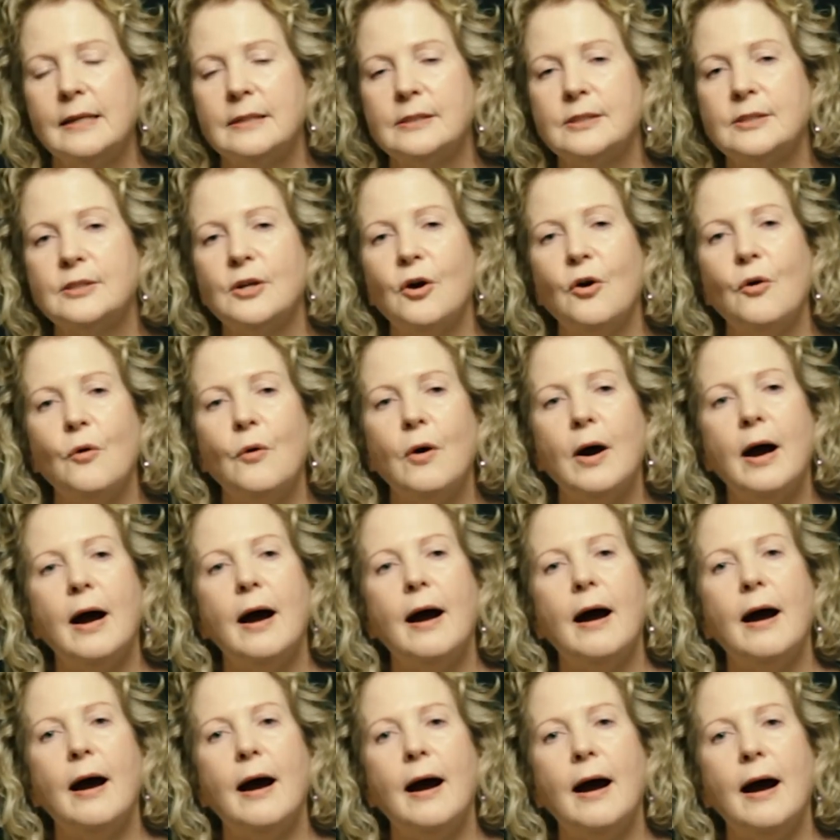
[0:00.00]
So
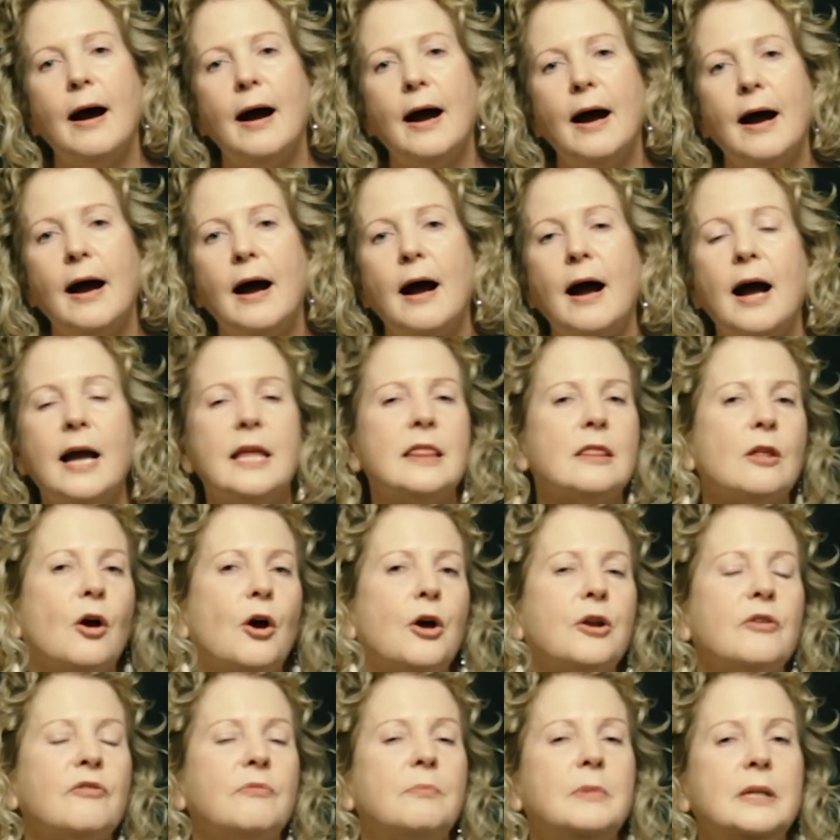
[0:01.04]
I
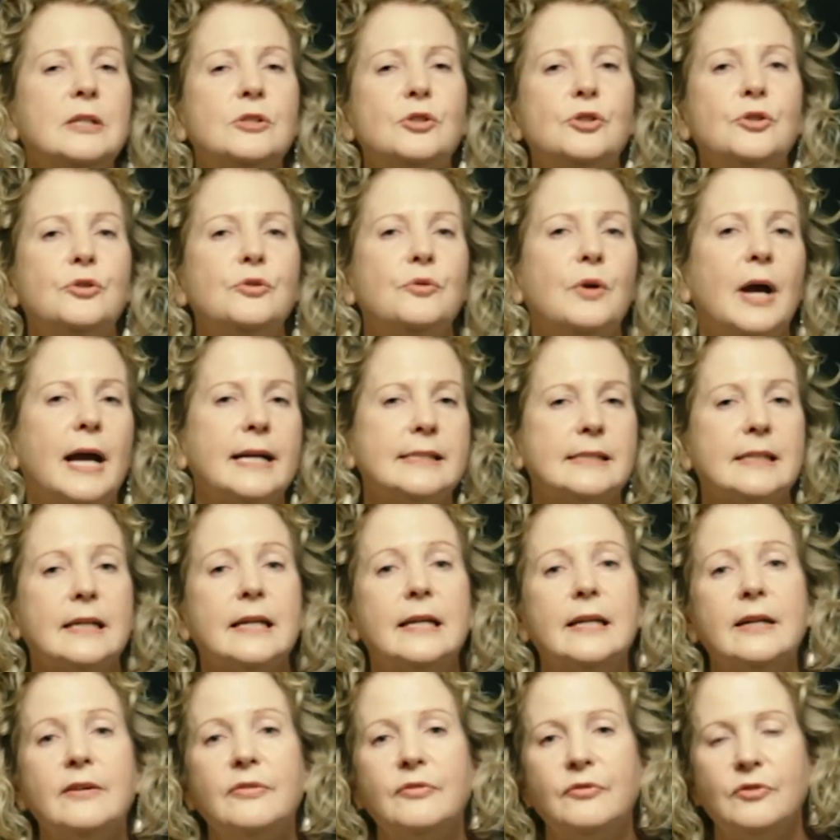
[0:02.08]
thought of Me Too as a
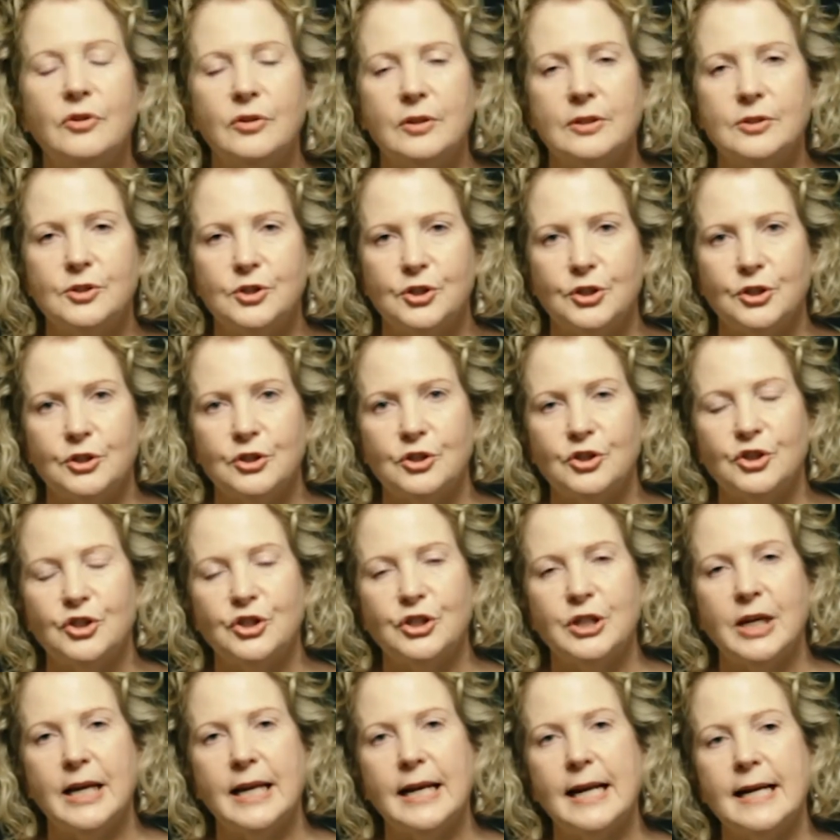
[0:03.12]
gift to the
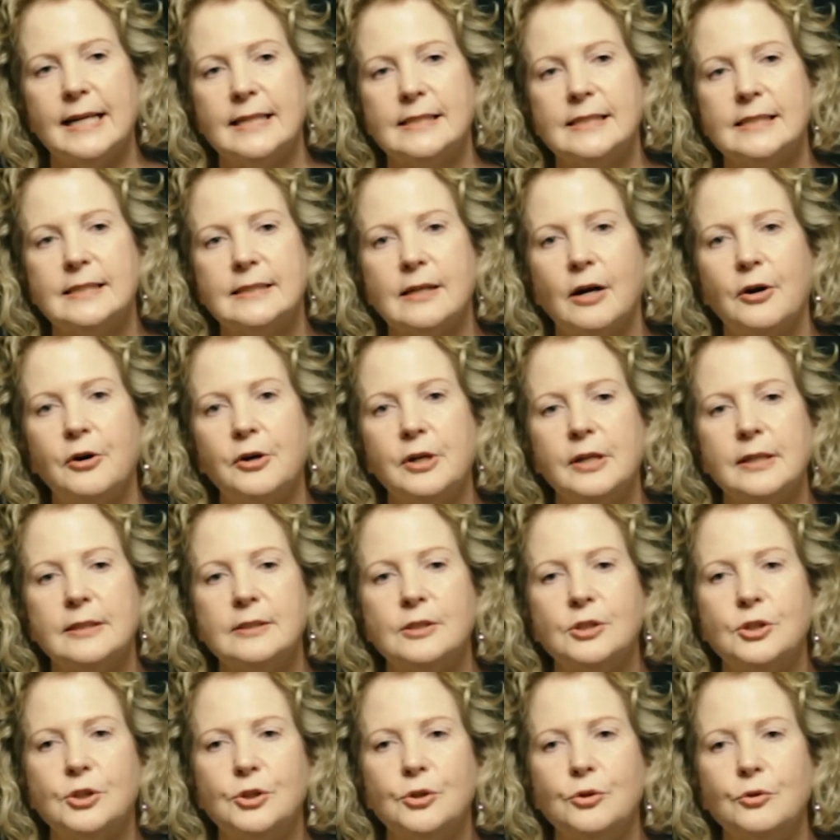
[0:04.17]
church, and I started
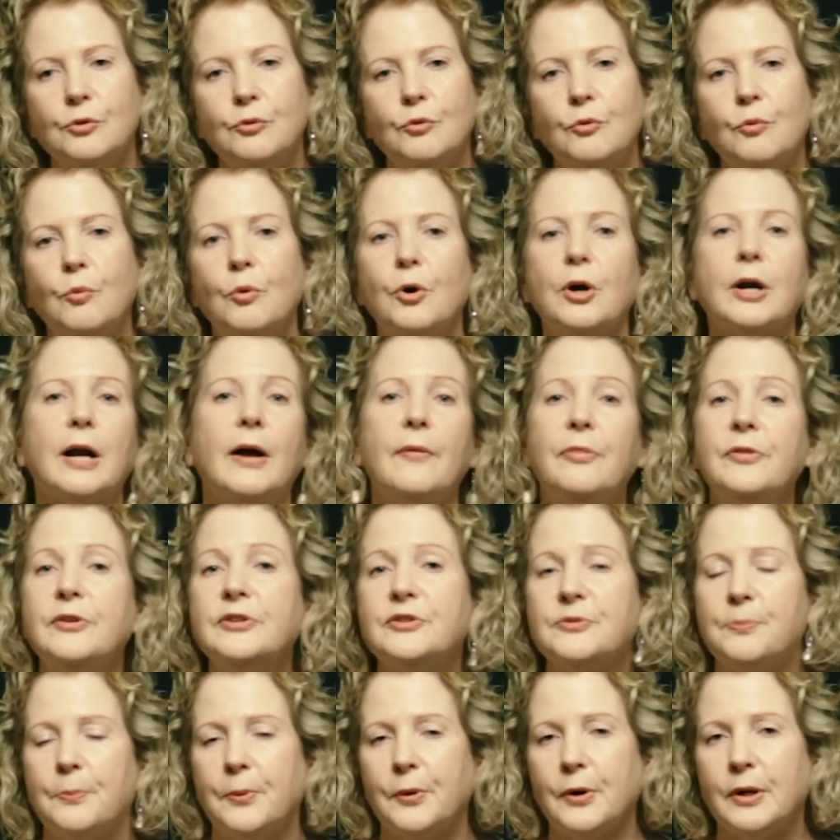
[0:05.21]
to work on
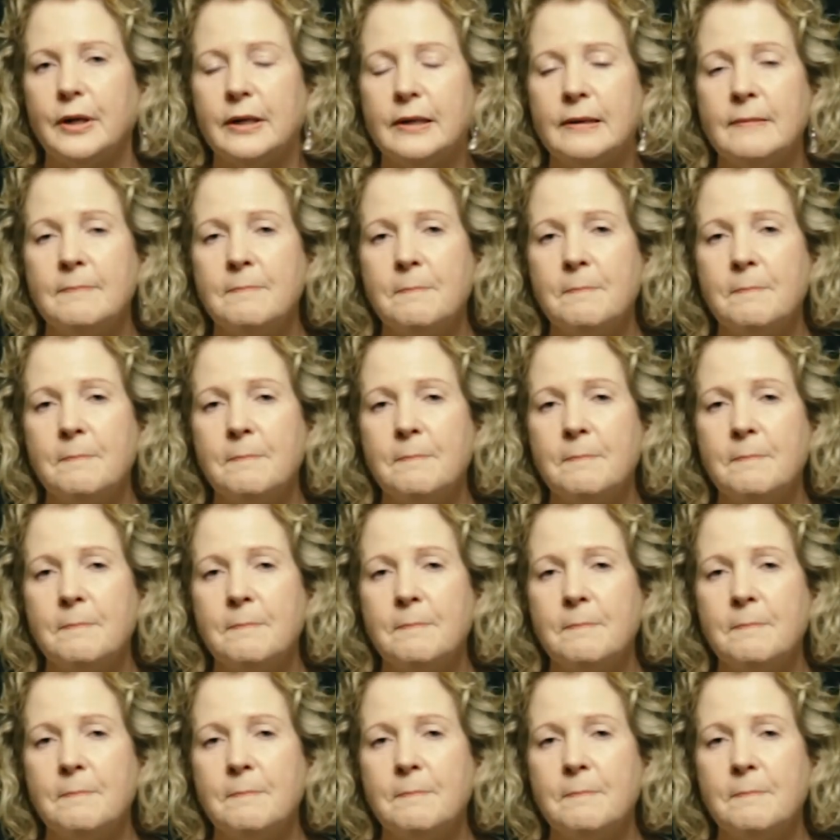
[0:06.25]
this book.